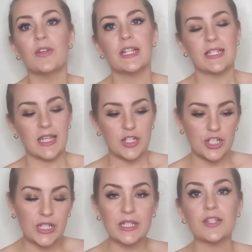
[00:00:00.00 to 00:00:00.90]
it is that
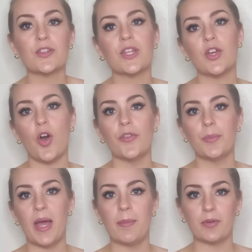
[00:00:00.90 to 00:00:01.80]
she clearly called the
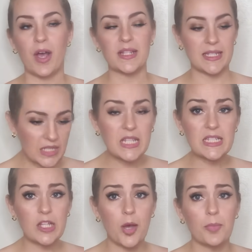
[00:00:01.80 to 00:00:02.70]
paparazzi.
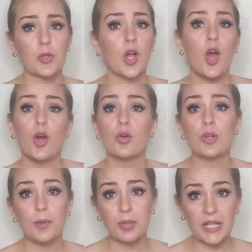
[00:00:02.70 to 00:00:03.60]
This couple, who
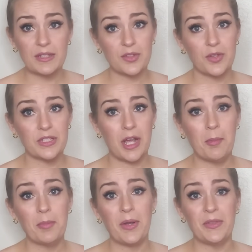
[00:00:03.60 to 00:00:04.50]
complains all the
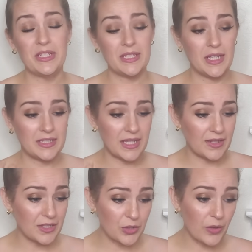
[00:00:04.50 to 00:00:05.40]
time about these things
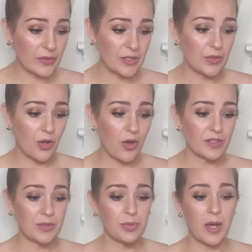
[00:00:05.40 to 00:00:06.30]
and then goes and
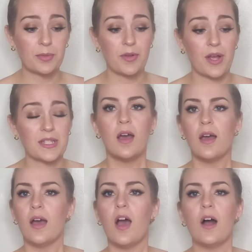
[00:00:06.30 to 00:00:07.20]
calls the paparazzi
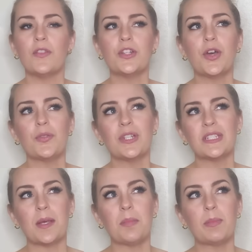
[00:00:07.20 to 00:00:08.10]
on the note that
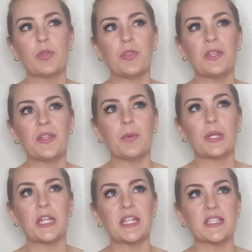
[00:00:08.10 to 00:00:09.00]
some people think they were
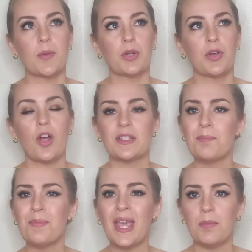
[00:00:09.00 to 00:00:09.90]
getting in separate cars,
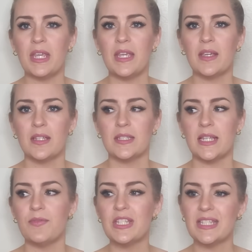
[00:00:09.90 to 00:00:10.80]
maybe, because
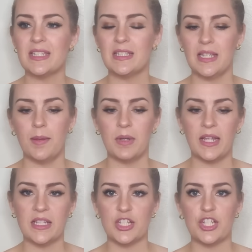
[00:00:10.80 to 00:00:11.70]
if this is the same
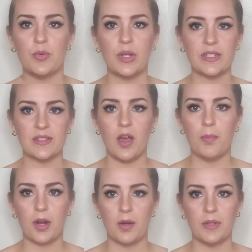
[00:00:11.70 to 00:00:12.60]
night that she went and saw
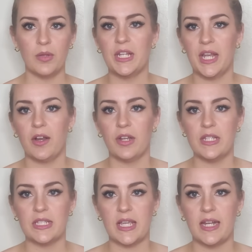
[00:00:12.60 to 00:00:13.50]
Barbie and Harry
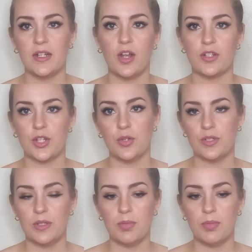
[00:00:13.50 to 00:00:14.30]
decided not to go see